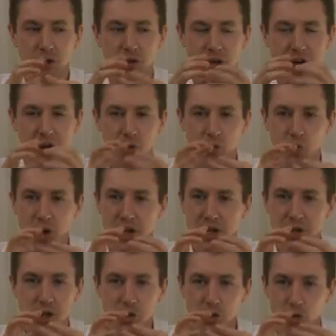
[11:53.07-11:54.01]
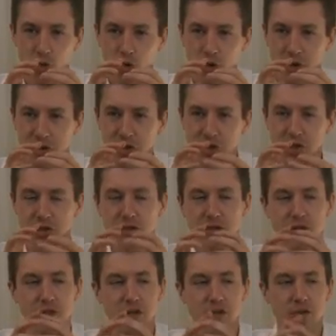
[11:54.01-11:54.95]
kind of reddish orange
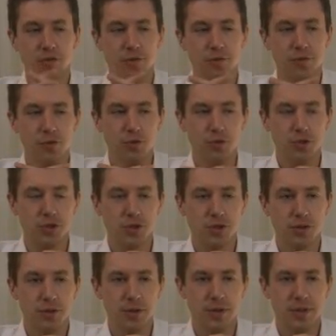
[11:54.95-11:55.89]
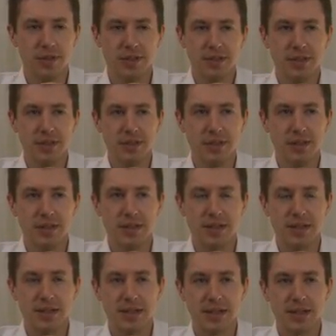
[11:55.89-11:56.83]
fruits.
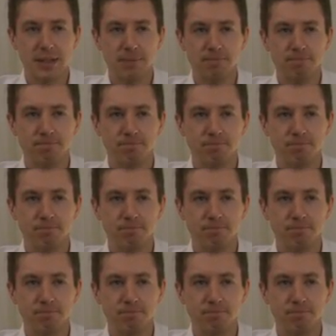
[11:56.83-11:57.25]
And